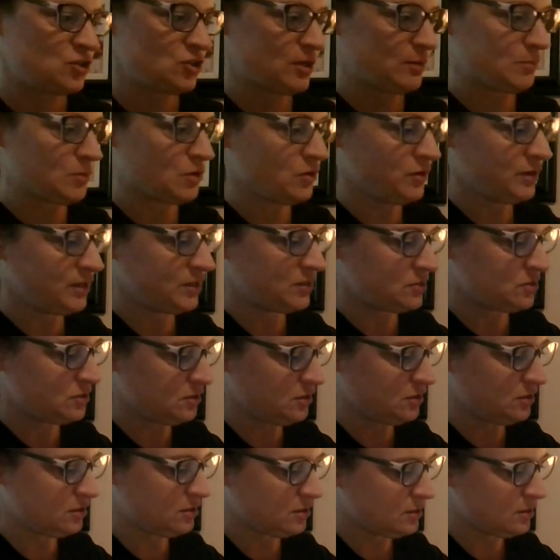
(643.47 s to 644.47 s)
I'm going
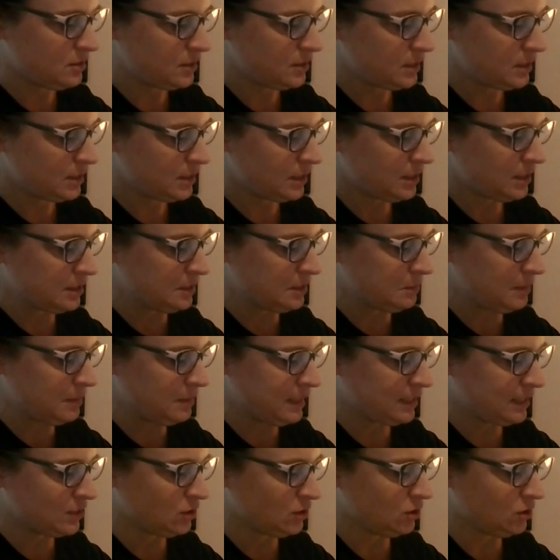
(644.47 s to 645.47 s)
to kind of make
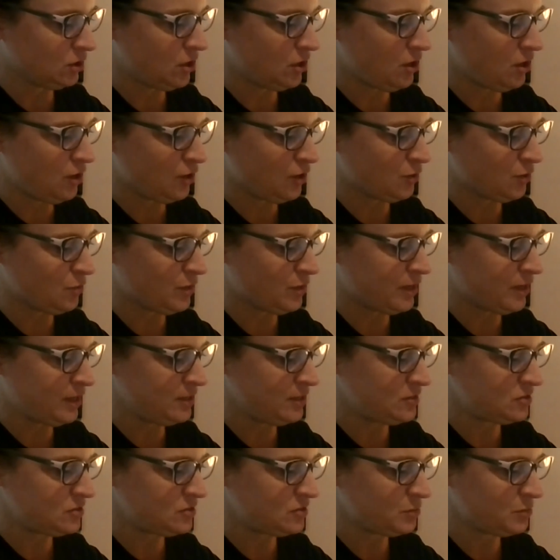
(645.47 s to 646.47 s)
it a long
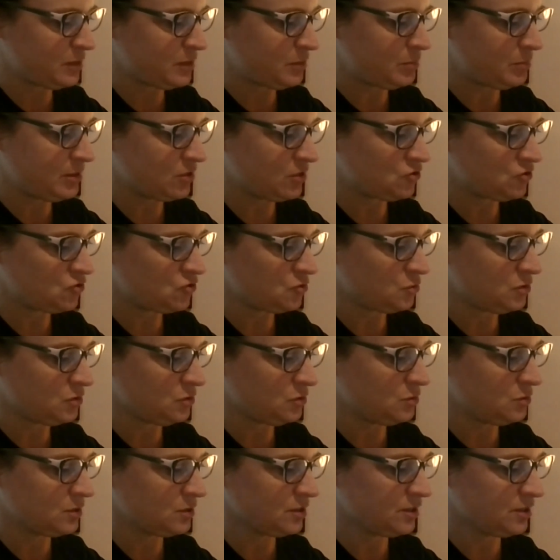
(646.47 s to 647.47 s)
one so my picture will
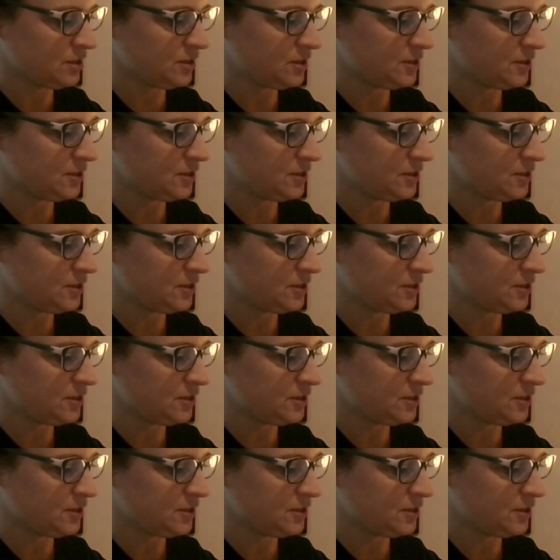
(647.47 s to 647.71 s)
work.